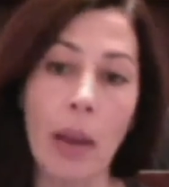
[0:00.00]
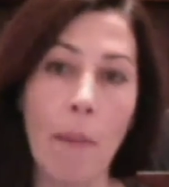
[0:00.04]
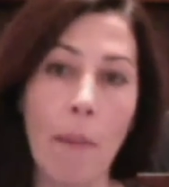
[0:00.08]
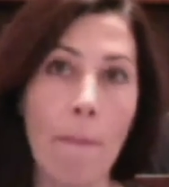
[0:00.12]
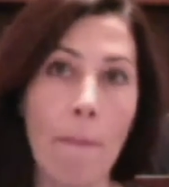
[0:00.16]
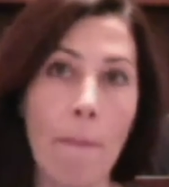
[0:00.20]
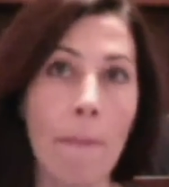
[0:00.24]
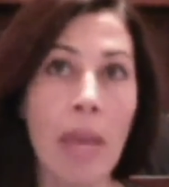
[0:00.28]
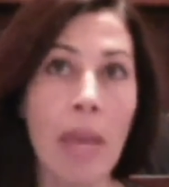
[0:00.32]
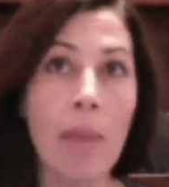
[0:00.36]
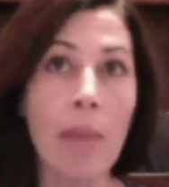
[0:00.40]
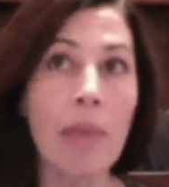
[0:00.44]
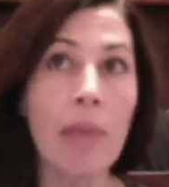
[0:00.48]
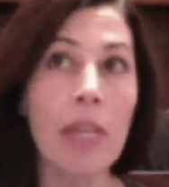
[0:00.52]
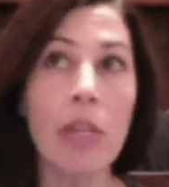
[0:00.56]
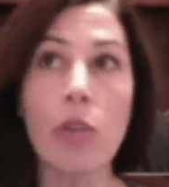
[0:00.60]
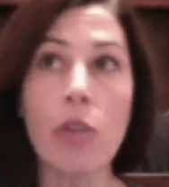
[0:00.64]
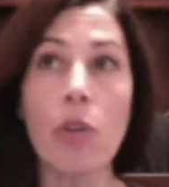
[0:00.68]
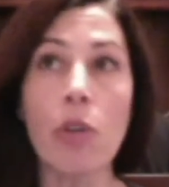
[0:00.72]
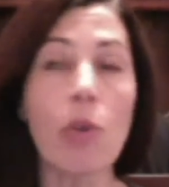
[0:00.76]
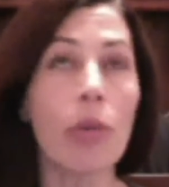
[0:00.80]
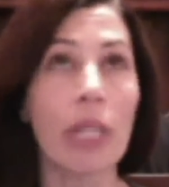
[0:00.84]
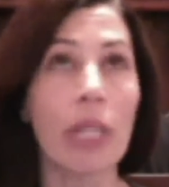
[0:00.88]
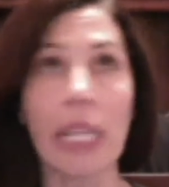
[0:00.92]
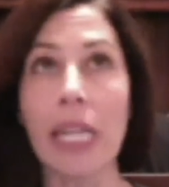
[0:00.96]
Maybe you
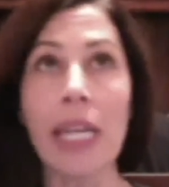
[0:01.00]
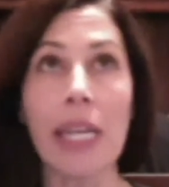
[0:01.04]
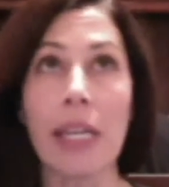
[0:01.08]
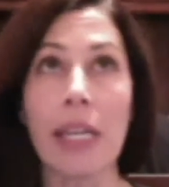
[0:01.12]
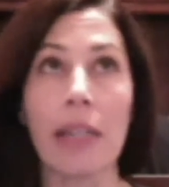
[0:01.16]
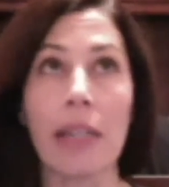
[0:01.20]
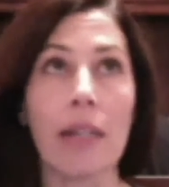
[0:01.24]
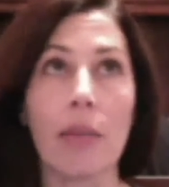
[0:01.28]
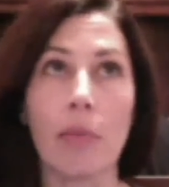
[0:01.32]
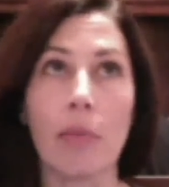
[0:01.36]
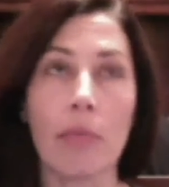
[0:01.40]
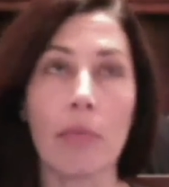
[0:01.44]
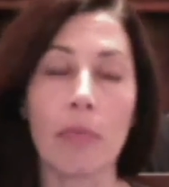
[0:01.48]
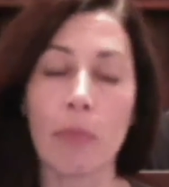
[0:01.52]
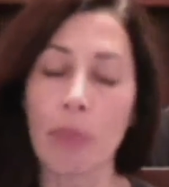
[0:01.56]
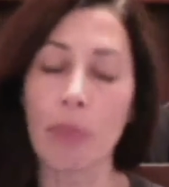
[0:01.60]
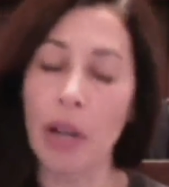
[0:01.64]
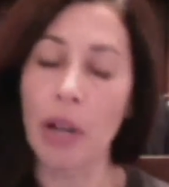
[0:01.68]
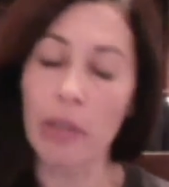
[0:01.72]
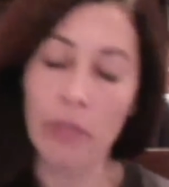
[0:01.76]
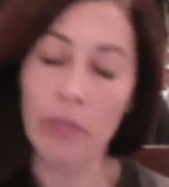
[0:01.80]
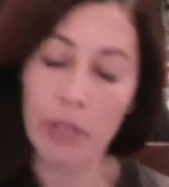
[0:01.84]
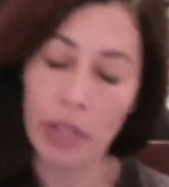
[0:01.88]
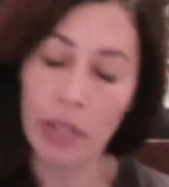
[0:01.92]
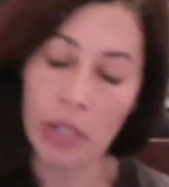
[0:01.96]
don't eat
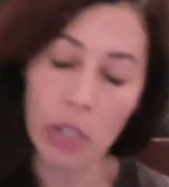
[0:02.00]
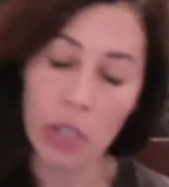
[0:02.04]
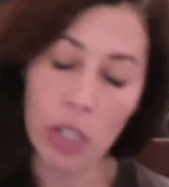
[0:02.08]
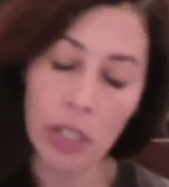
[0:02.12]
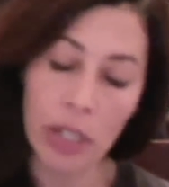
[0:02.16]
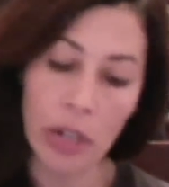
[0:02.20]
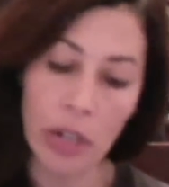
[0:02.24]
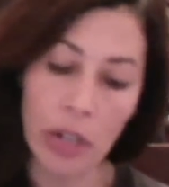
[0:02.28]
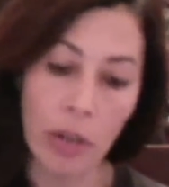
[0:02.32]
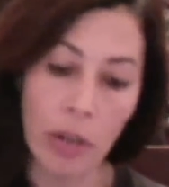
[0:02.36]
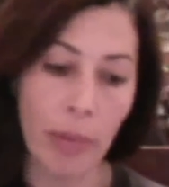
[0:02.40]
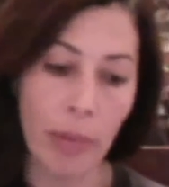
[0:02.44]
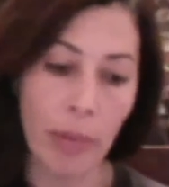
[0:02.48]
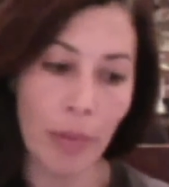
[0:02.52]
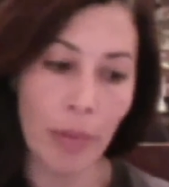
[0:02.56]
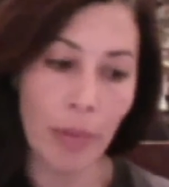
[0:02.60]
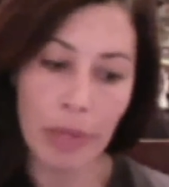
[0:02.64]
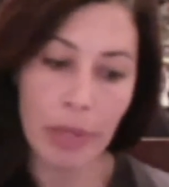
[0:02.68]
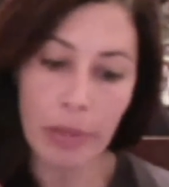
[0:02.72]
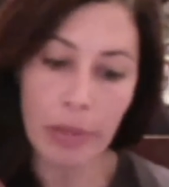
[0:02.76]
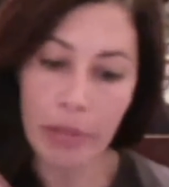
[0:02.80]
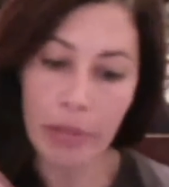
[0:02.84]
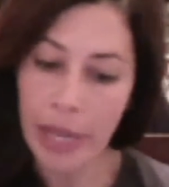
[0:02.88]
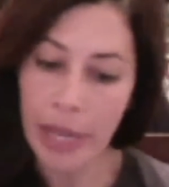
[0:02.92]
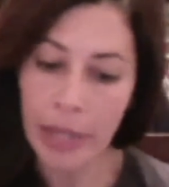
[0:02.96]
breakfast, lunch, and dinner. Maybe
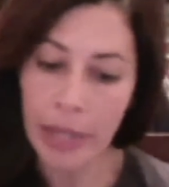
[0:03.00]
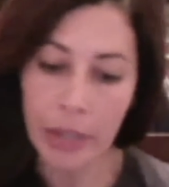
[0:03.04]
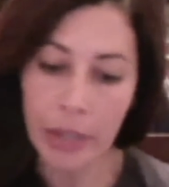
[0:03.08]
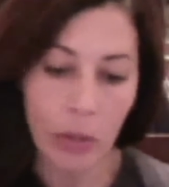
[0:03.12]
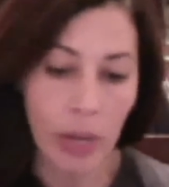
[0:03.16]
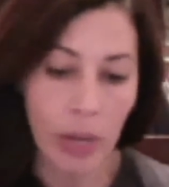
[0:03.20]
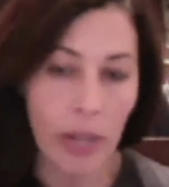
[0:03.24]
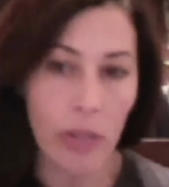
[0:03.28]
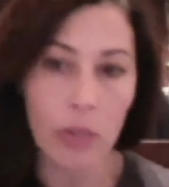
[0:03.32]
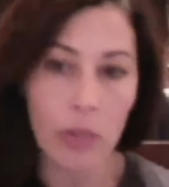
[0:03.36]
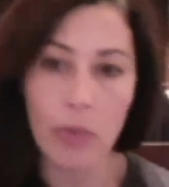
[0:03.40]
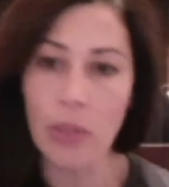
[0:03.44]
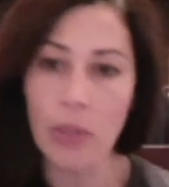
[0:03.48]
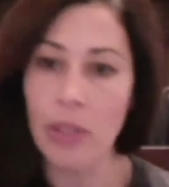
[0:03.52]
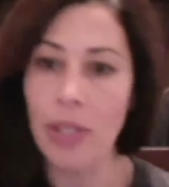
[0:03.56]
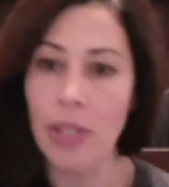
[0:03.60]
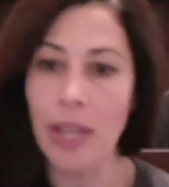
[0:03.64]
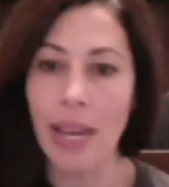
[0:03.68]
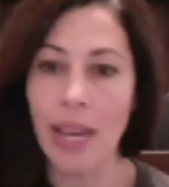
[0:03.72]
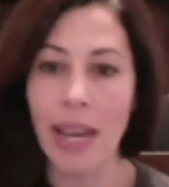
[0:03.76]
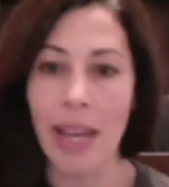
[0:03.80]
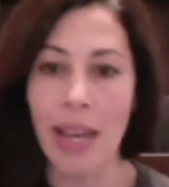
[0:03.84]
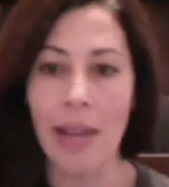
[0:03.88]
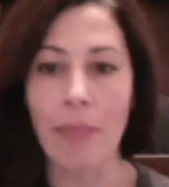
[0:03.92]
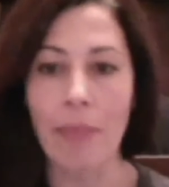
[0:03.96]
you kind of graze through the
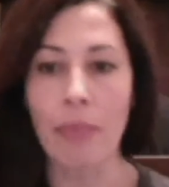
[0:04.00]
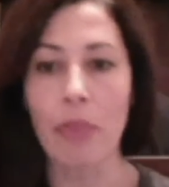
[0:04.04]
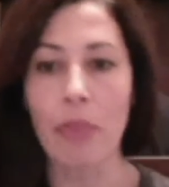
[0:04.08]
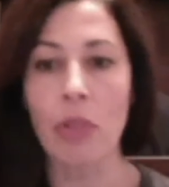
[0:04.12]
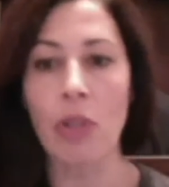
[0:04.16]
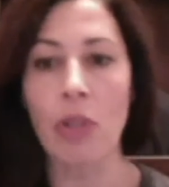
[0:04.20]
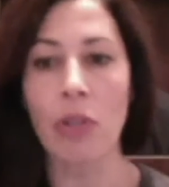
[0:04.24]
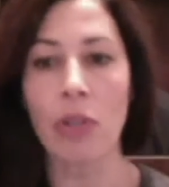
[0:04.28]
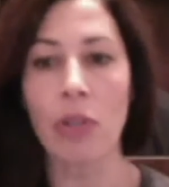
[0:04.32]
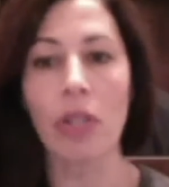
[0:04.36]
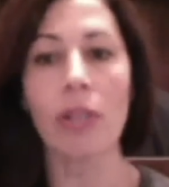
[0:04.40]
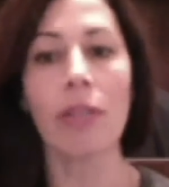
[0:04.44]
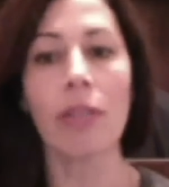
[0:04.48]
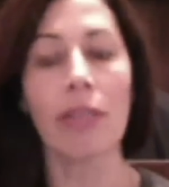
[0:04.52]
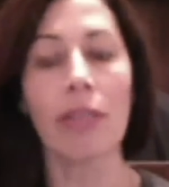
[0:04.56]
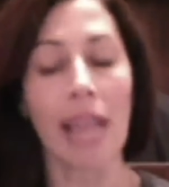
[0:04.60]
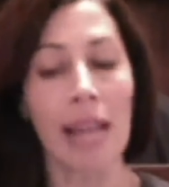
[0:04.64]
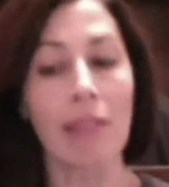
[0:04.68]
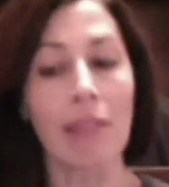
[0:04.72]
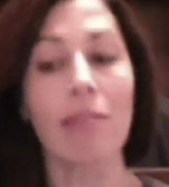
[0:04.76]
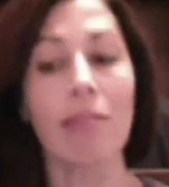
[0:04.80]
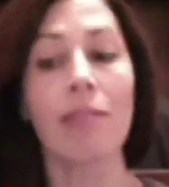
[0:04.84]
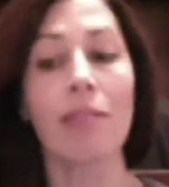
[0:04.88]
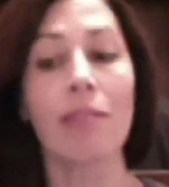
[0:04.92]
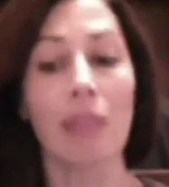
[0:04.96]
day. So
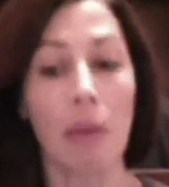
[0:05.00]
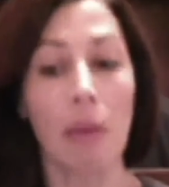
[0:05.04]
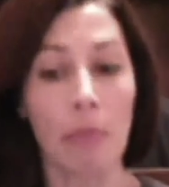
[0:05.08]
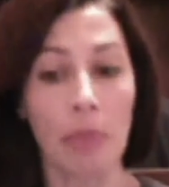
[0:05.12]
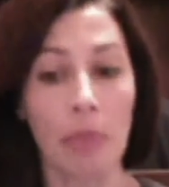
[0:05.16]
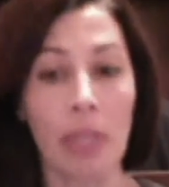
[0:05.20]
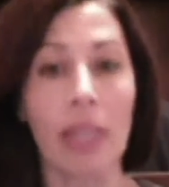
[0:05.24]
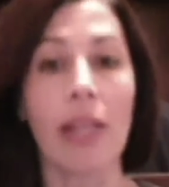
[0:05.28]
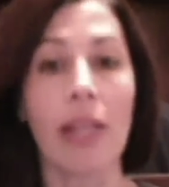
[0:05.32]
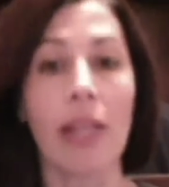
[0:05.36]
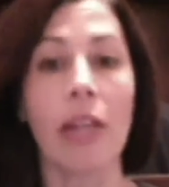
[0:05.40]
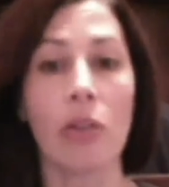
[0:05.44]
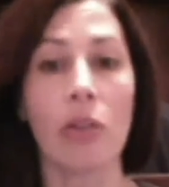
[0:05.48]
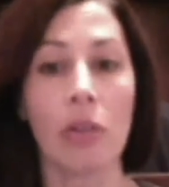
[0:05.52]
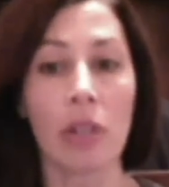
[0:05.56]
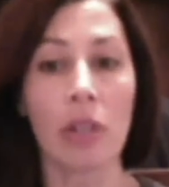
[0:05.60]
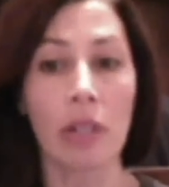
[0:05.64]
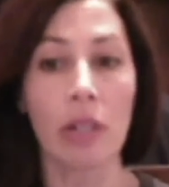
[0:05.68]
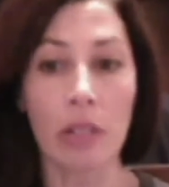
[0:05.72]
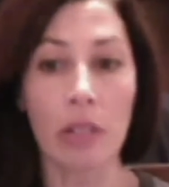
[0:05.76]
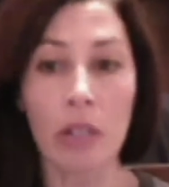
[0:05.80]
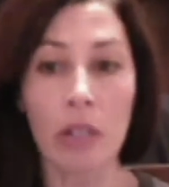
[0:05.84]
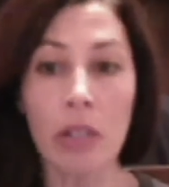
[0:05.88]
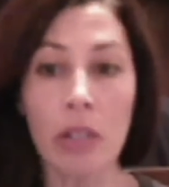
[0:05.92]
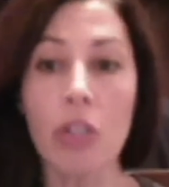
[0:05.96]
that's something that you're going
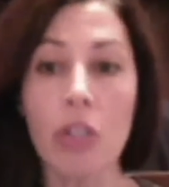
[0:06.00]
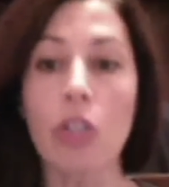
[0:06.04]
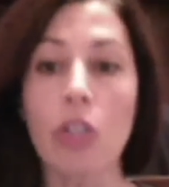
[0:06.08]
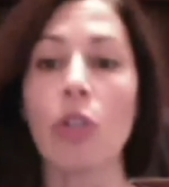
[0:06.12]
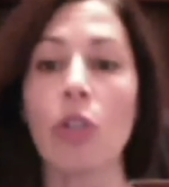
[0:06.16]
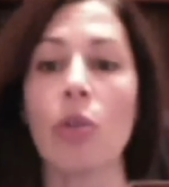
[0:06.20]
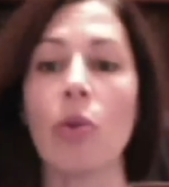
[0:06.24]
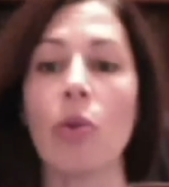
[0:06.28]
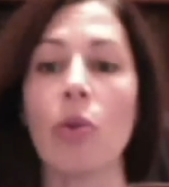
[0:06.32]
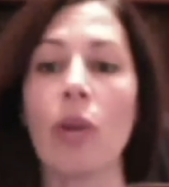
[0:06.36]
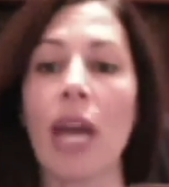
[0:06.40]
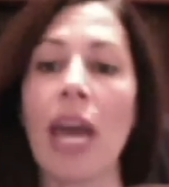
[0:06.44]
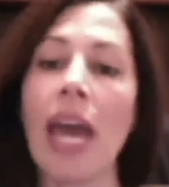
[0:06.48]
to look to.